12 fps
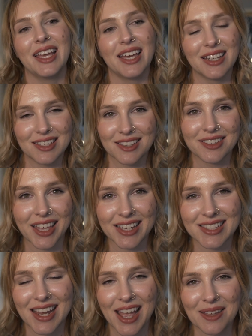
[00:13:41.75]
And until
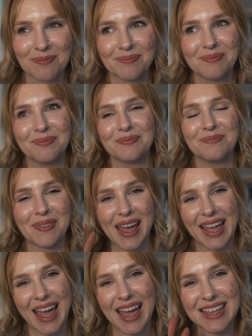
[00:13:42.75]
next time,
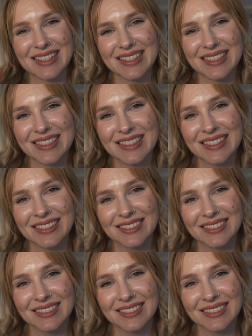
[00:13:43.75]
bye guys.